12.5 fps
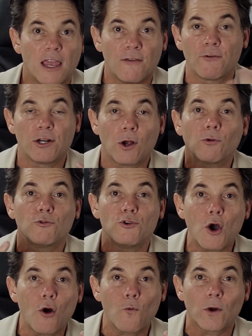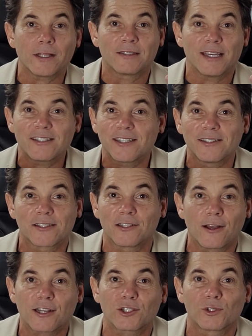If we don't know what distance the
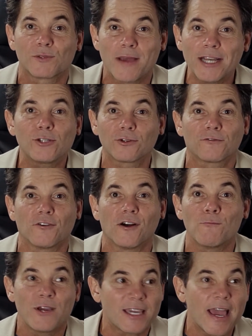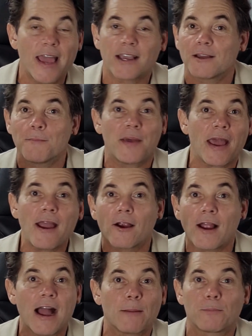lux was measured from, we can't
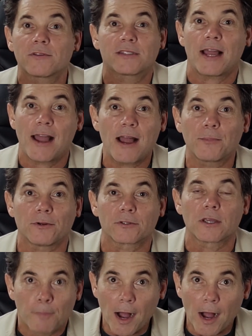compare apples to apples.